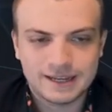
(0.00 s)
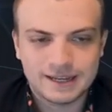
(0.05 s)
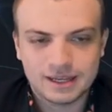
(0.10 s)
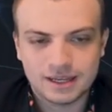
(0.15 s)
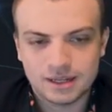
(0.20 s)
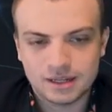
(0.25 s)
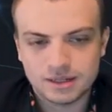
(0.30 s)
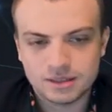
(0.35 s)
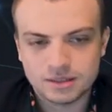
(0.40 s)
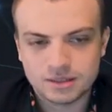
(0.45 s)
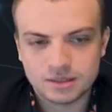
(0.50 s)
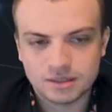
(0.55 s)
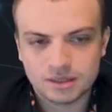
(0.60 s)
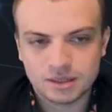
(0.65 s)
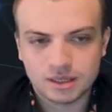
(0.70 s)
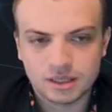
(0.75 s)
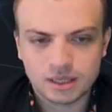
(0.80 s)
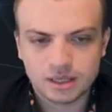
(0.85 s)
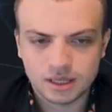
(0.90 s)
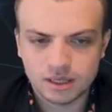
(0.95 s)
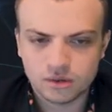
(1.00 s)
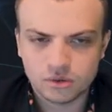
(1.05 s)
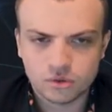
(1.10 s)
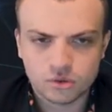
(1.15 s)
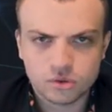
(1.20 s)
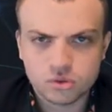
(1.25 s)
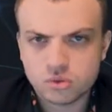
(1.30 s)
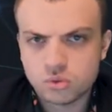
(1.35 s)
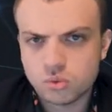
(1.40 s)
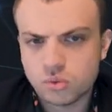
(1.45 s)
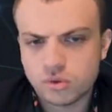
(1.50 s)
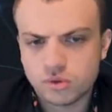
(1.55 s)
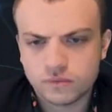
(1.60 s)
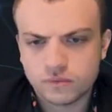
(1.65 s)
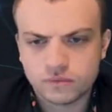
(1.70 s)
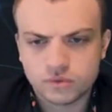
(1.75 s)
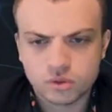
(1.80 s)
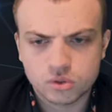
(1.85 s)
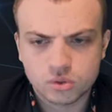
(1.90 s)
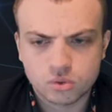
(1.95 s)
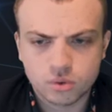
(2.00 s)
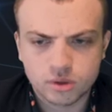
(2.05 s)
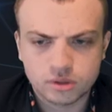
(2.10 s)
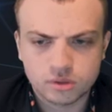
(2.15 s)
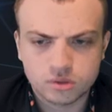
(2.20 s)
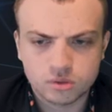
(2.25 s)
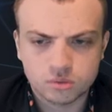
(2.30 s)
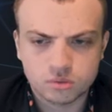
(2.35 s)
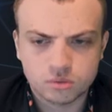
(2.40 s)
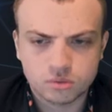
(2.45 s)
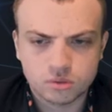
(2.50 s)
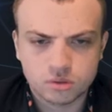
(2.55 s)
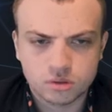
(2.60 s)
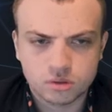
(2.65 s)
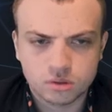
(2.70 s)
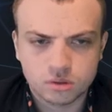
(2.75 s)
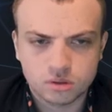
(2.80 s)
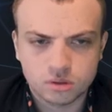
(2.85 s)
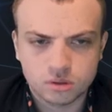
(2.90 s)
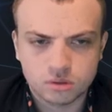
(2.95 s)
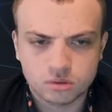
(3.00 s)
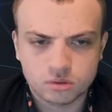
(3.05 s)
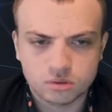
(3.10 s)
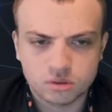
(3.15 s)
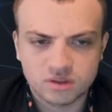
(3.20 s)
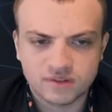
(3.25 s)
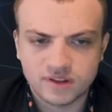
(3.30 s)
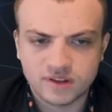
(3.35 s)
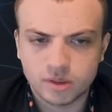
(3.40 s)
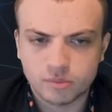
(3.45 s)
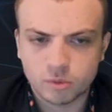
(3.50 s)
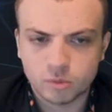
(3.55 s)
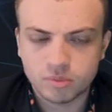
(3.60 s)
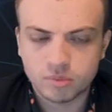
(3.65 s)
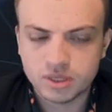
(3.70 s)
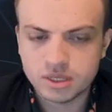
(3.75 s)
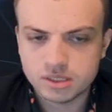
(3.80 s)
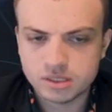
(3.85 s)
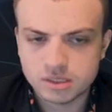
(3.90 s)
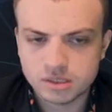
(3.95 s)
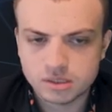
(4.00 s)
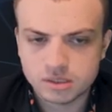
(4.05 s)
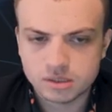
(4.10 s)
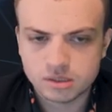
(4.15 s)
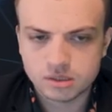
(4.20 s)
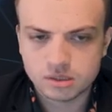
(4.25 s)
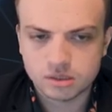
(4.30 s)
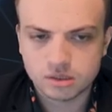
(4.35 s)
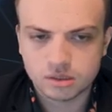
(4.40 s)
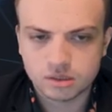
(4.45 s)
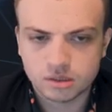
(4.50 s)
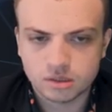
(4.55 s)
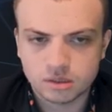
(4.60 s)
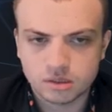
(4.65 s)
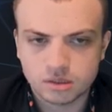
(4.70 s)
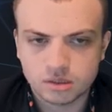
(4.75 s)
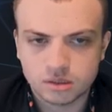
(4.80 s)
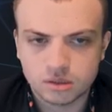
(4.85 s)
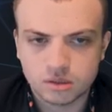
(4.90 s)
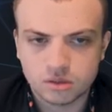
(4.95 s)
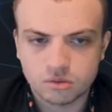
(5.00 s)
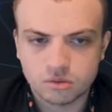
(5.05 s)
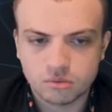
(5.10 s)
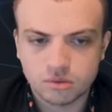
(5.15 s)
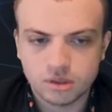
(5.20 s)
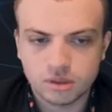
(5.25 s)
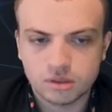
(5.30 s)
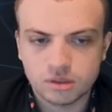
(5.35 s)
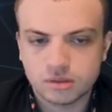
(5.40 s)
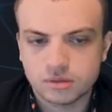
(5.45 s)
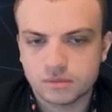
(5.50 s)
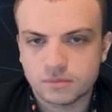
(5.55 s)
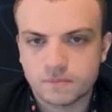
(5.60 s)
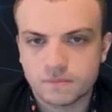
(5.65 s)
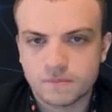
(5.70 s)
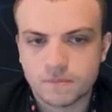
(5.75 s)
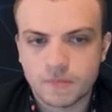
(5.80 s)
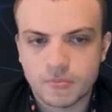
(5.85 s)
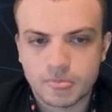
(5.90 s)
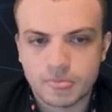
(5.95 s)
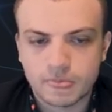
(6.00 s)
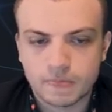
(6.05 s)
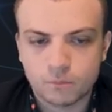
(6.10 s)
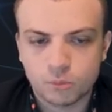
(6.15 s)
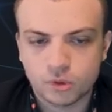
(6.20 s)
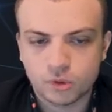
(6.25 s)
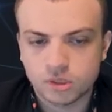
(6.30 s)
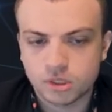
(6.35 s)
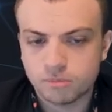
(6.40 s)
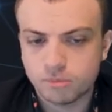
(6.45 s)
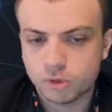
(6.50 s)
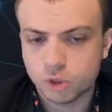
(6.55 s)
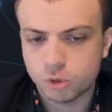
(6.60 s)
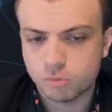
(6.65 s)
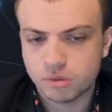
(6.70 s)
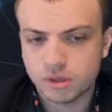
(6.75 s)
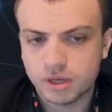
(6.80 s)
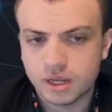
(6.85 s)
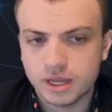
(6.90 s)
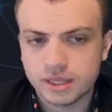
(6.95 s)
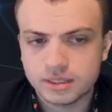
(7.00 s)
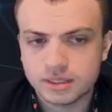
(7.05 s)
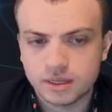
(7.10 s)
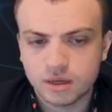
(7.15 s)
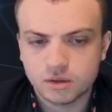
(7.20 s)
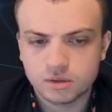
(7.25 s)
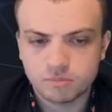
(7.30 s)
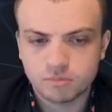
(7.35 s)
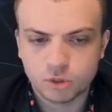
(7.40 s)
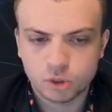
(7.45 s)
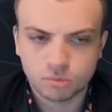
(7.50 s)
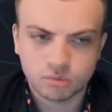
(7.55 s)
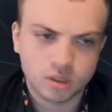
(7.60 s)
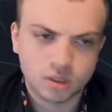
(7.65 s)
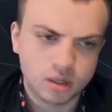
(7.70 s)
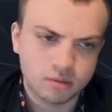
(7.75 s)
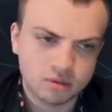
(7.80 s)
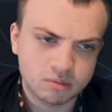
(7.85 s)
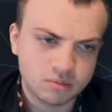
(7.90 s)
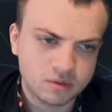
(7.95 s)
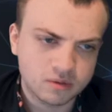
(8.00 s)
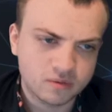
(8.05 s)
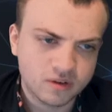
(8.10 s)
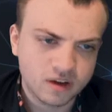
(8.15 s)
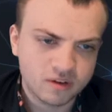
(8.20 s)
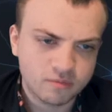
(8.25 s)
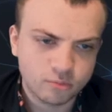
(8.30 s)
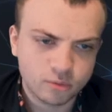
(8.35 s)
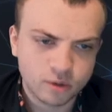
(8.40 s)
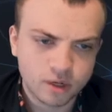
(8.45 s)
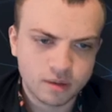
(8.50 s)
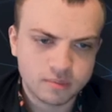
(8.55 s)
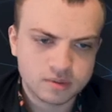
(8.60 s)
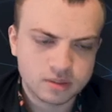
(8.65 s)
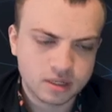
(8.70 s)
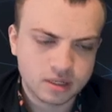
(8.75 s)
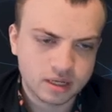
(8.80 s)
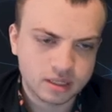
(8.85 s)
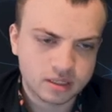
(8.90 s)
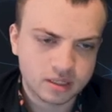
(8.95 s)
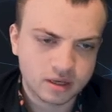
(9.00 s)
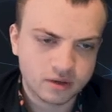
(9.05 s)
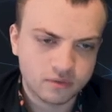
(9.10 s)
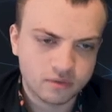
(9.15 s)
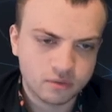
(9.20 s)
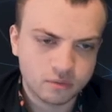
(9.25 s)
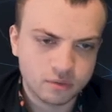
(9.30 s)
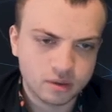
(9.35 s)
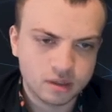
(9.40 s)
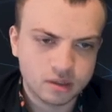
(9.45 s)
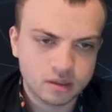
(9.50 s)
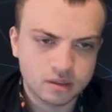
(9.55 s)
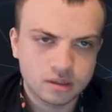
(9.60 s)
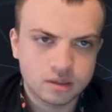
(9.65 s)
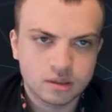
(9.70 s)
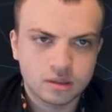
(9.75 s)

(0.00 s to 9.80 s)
And again, you're just sort of just going to, develop your pieces, e3, and bring the bishop and knight out. Bishop can come to b5, perhaps, knight to f3.